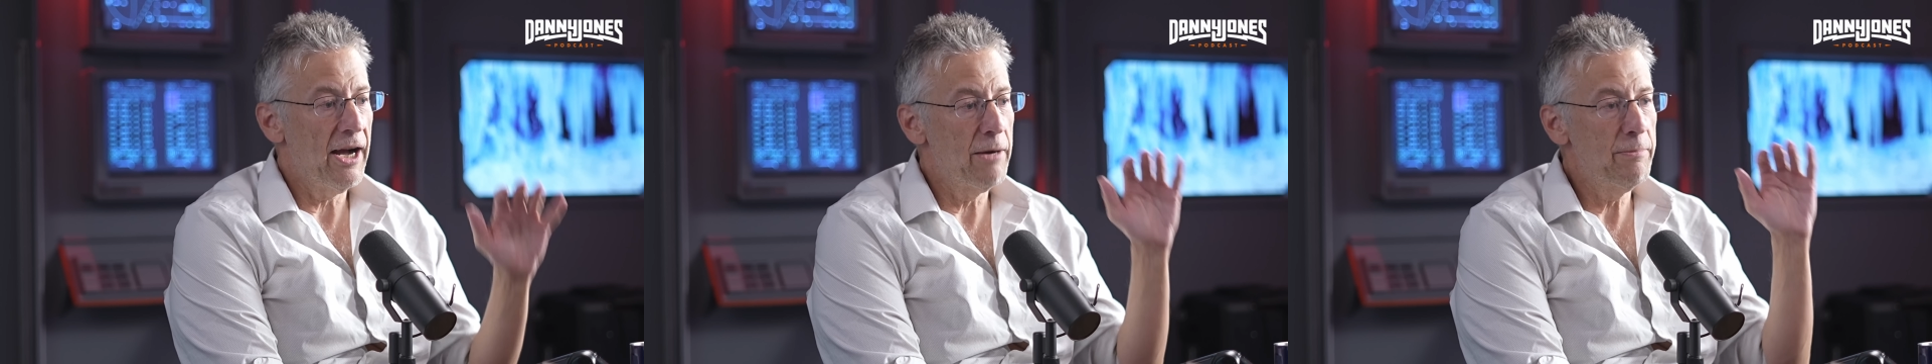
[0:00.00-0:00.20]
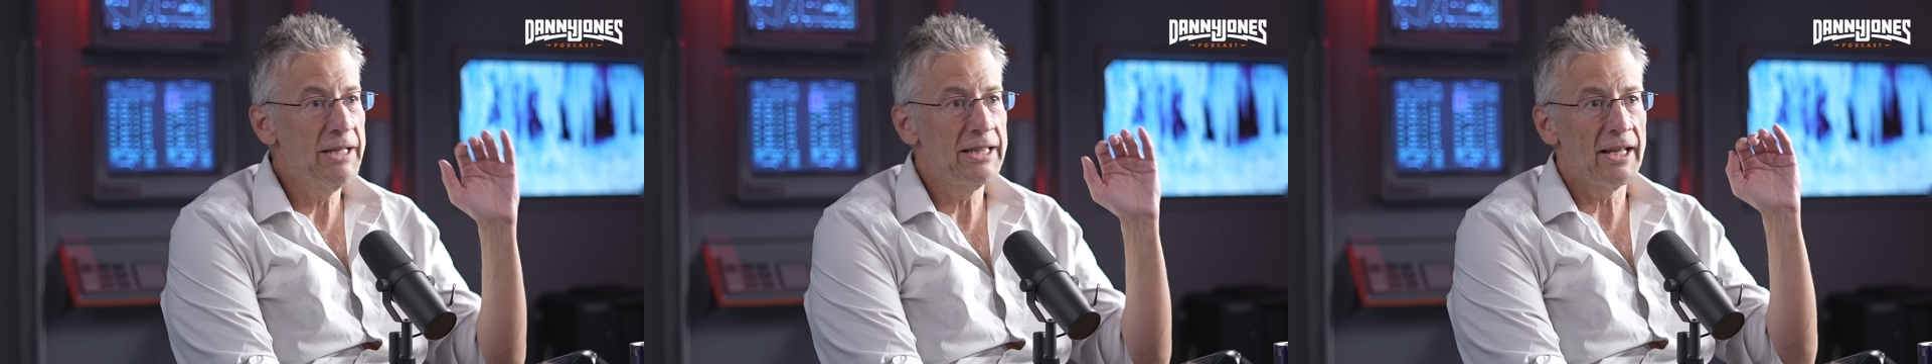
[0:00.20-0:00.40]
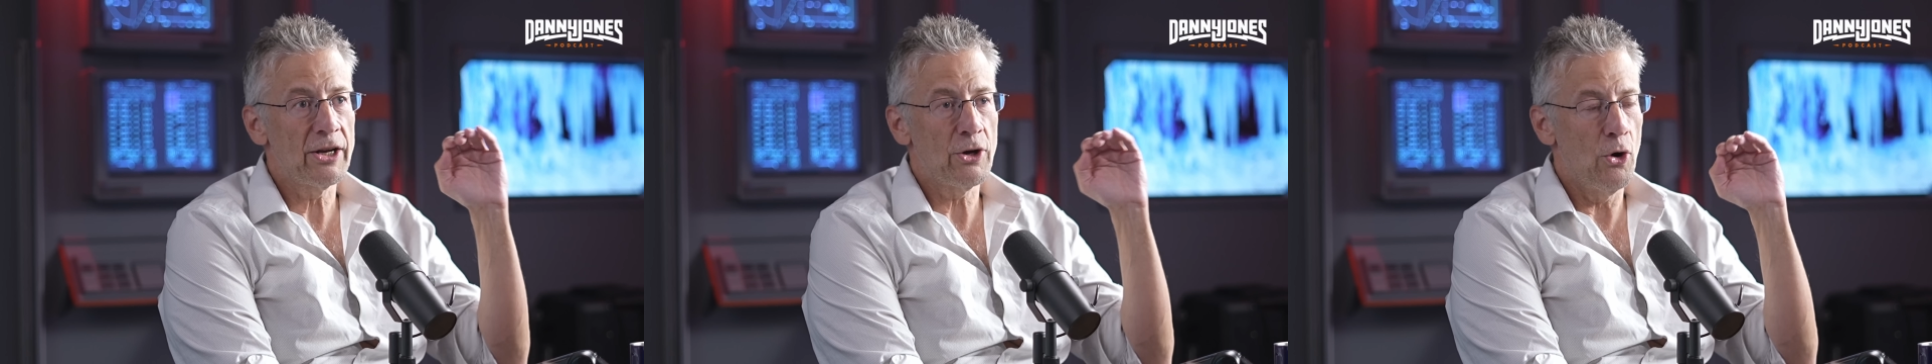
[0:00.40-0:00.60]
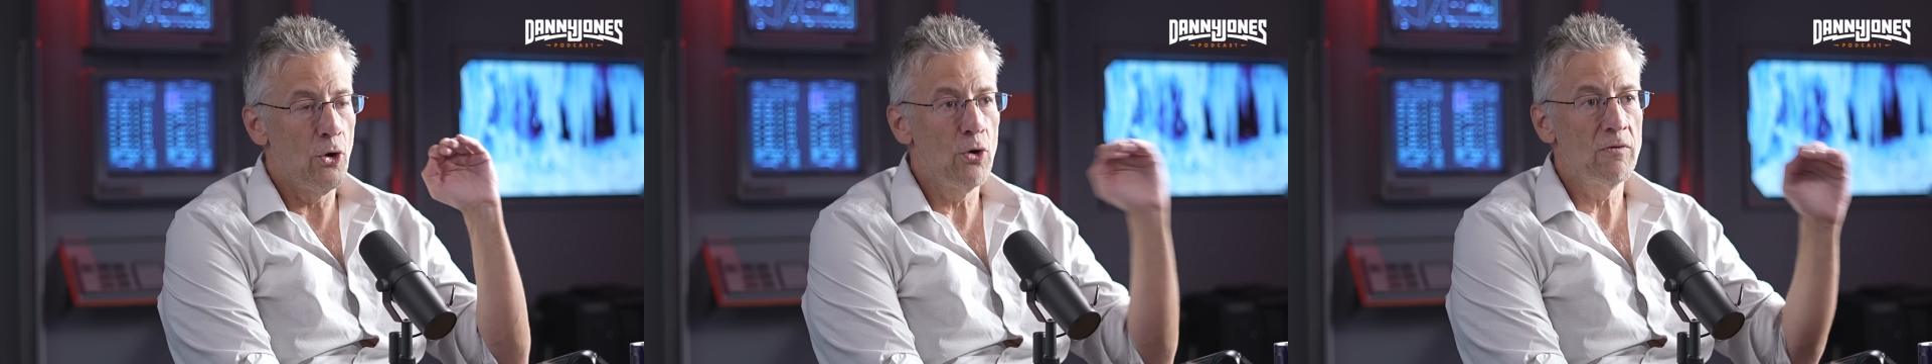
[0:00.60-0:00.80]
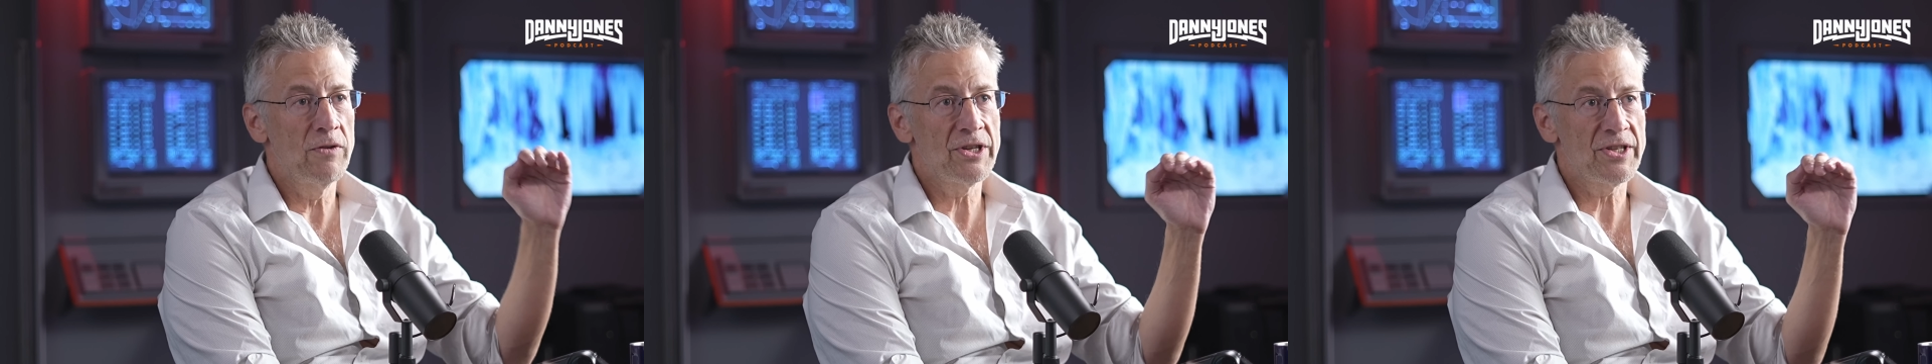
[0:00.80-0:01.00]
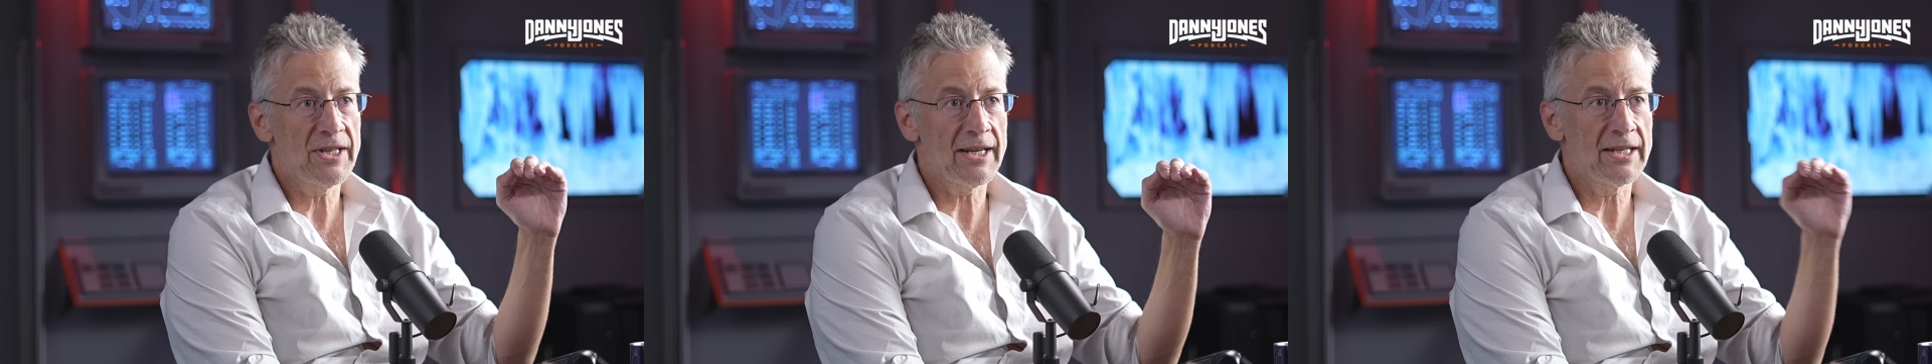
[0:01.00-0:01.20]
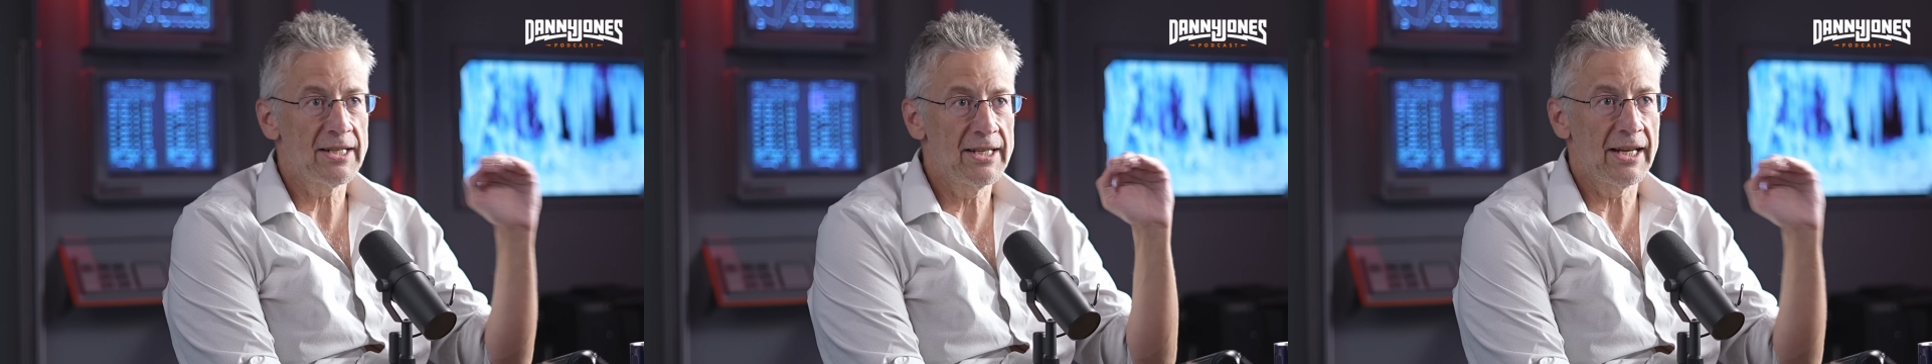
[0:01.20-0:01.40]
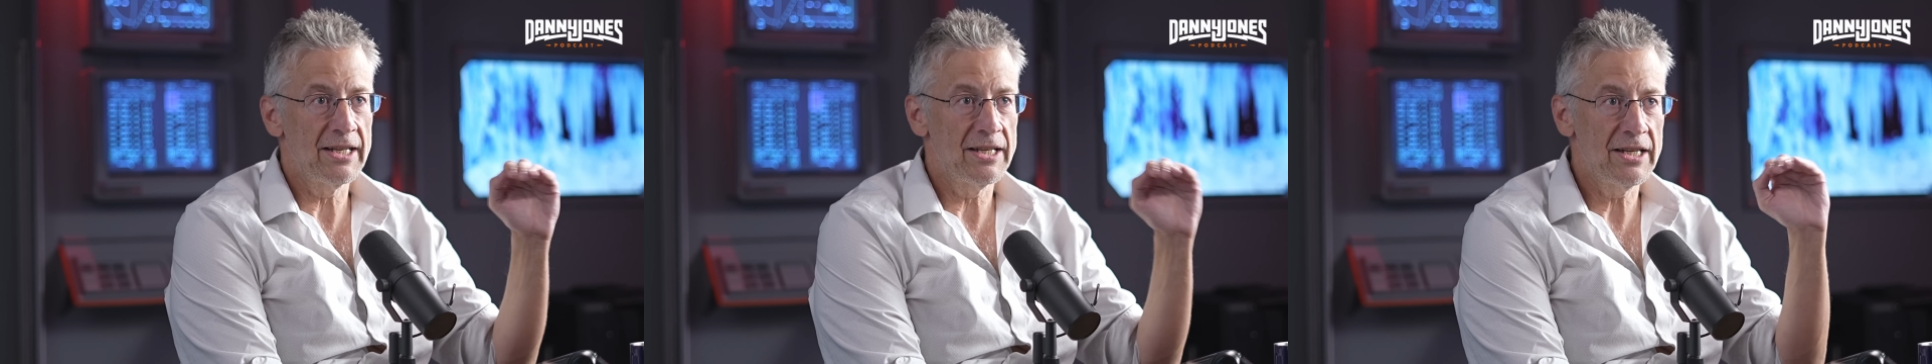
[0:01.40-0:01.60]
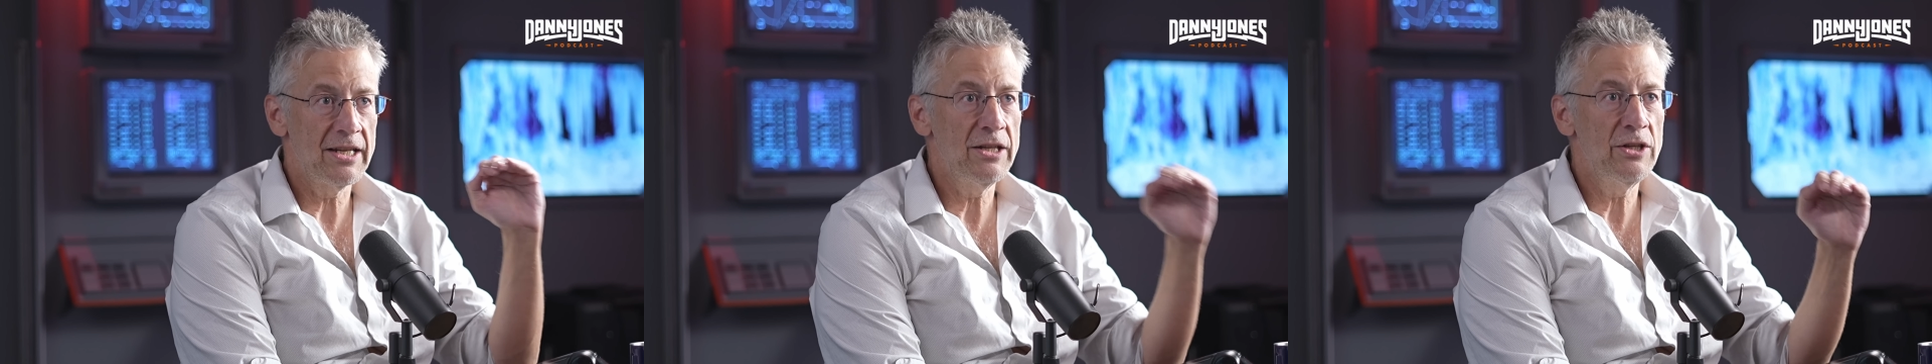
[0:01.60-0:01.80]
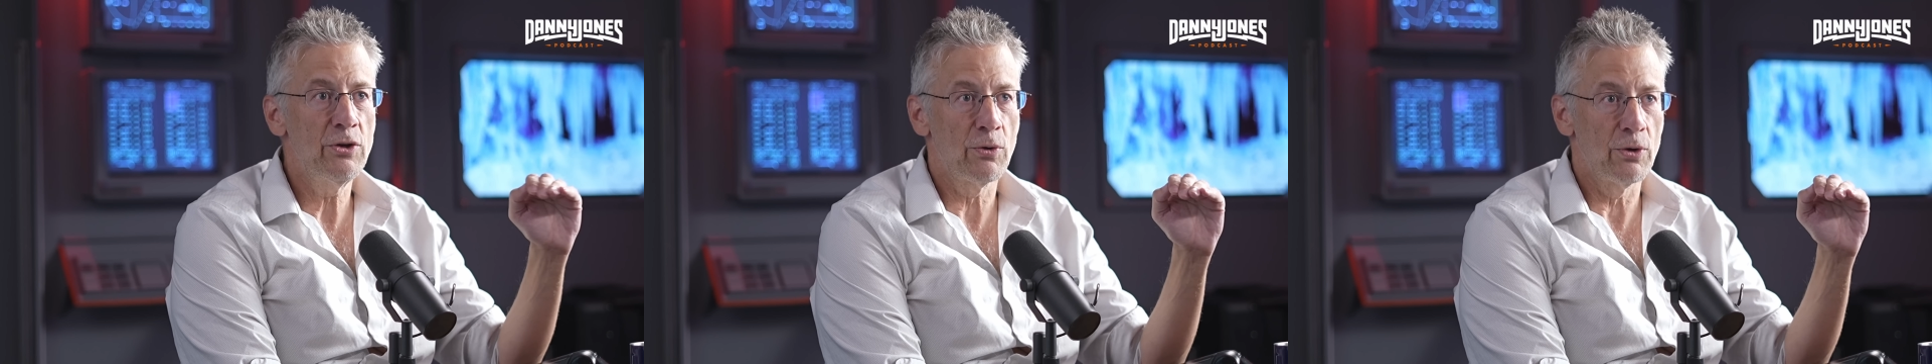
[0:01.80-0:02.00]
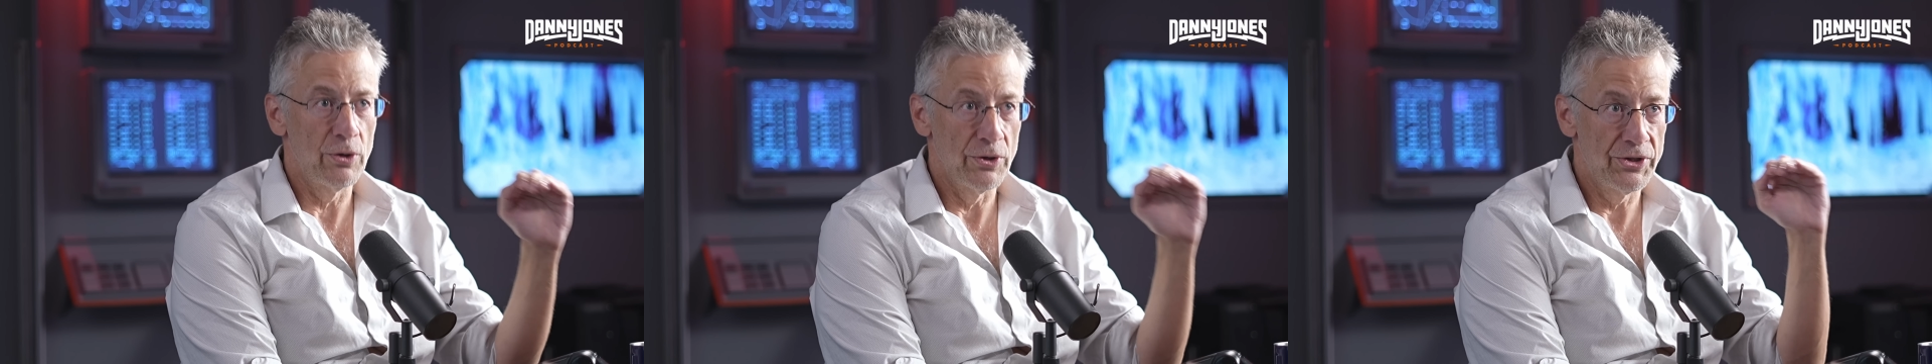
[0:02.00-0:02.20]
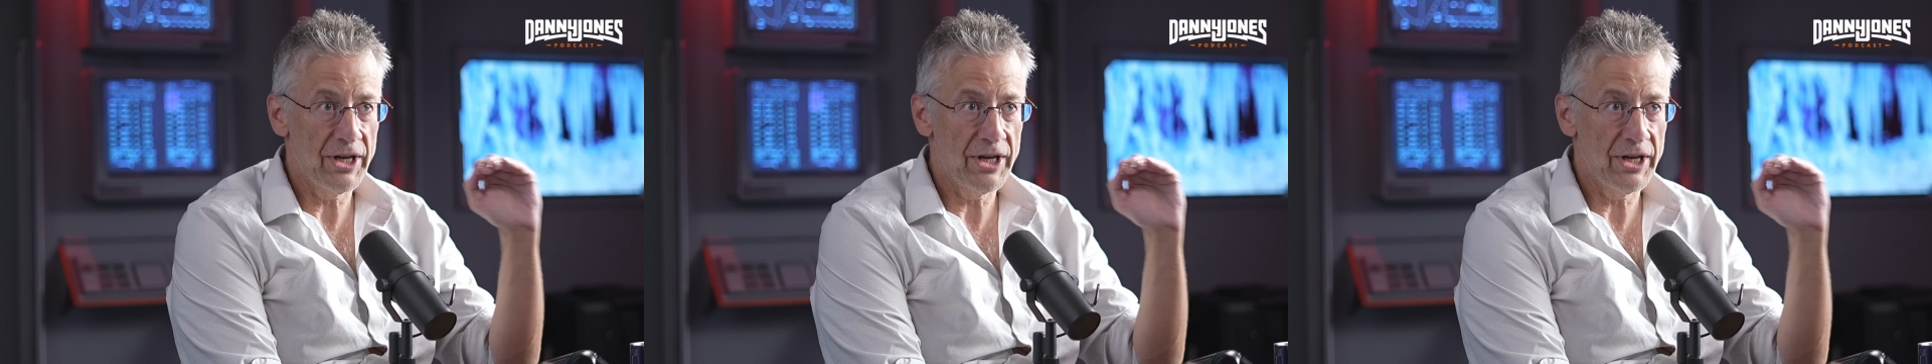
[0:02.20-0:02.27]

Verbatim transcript: I'm in like oversexed 19 year old